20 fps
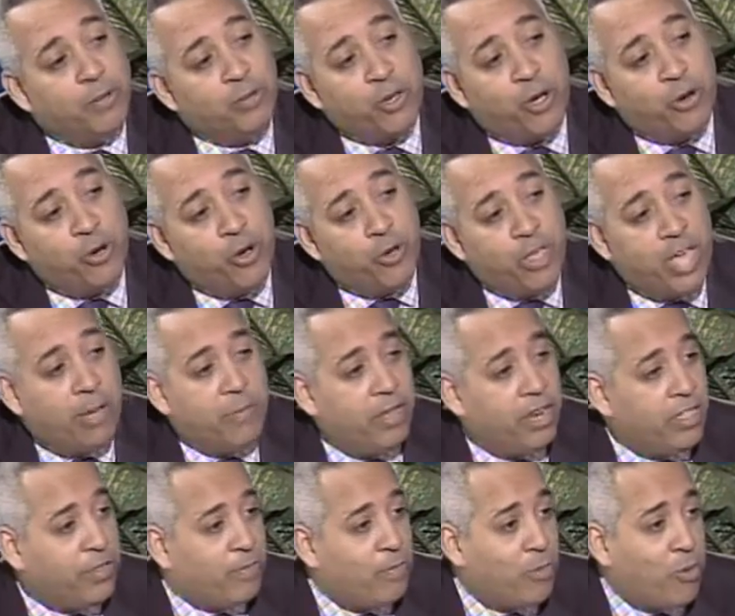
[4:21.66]
don't know that, but
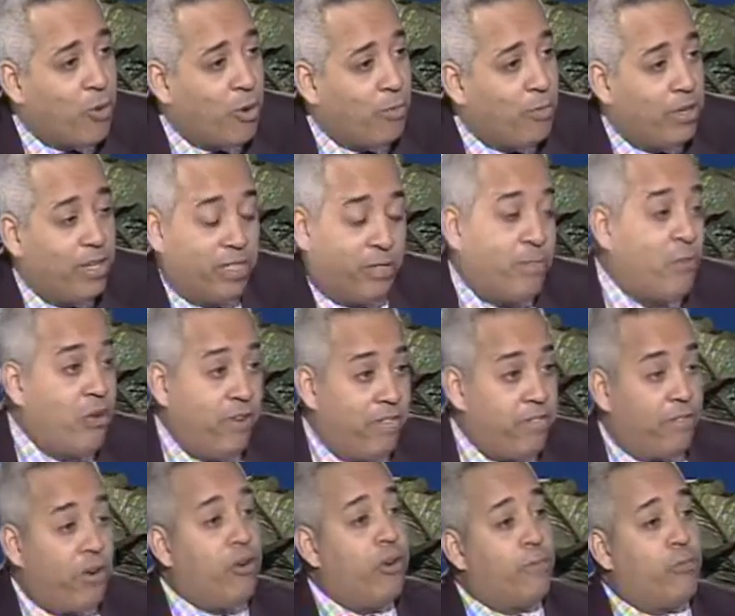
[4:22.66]
it's
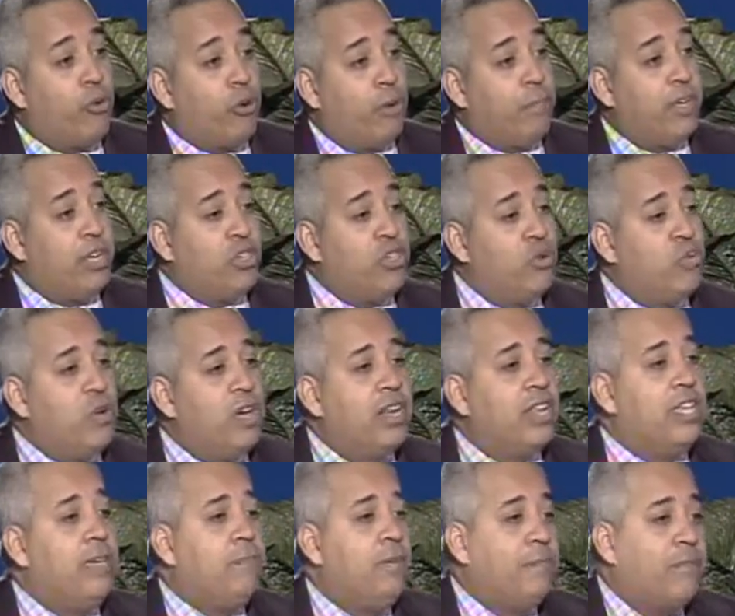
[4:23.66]
very important, because you want to
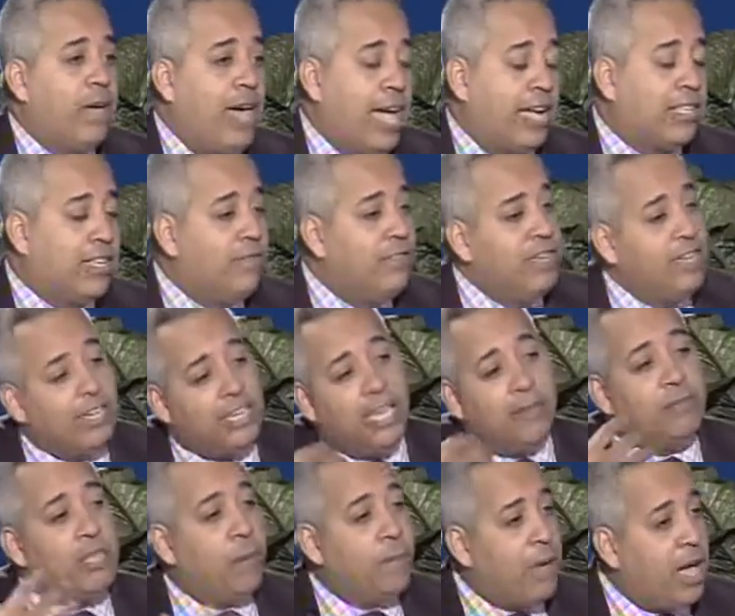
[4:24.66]
keep people active, keep
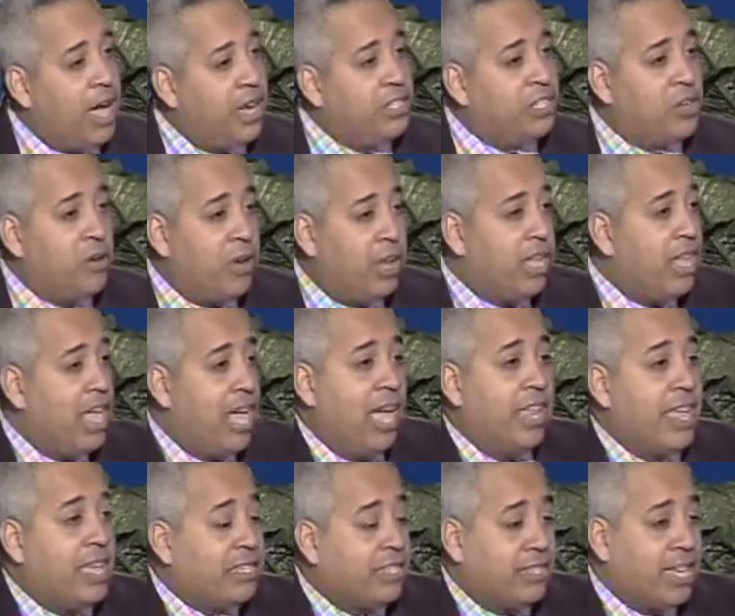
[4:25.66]
their minds going, and
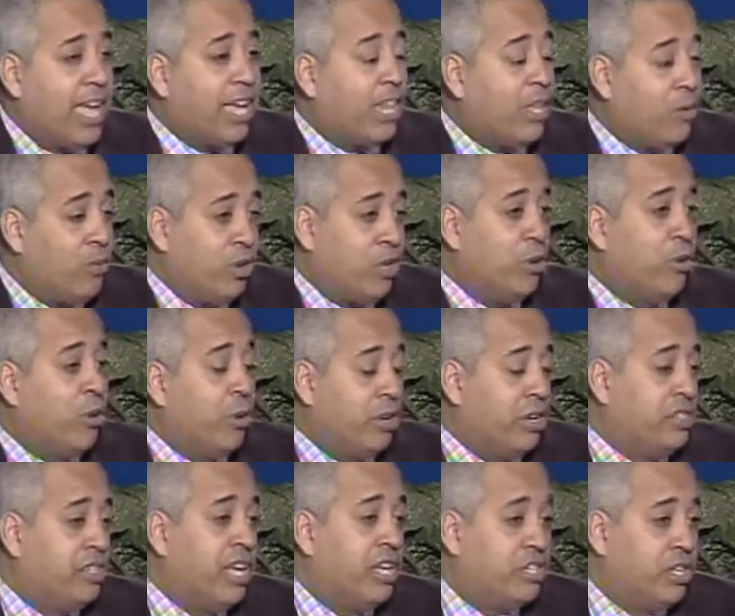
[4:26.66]
that's exactly what your
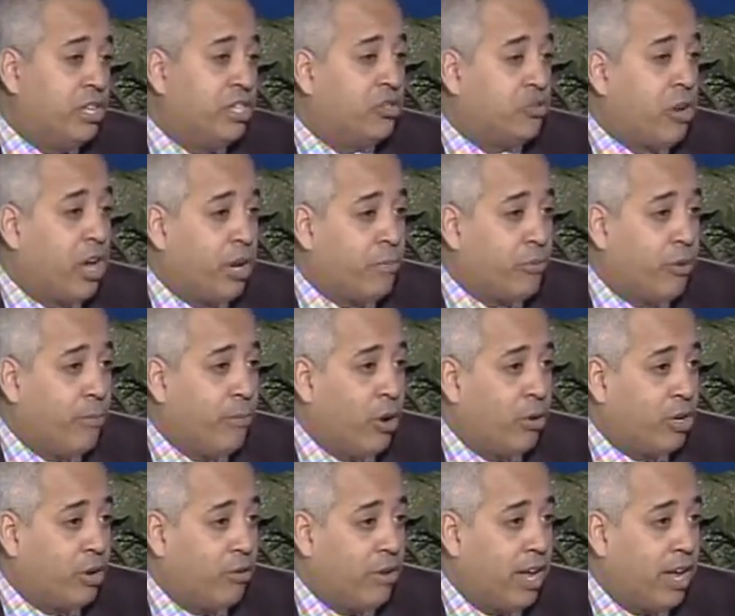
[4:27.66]
organization is trying to promote, correct?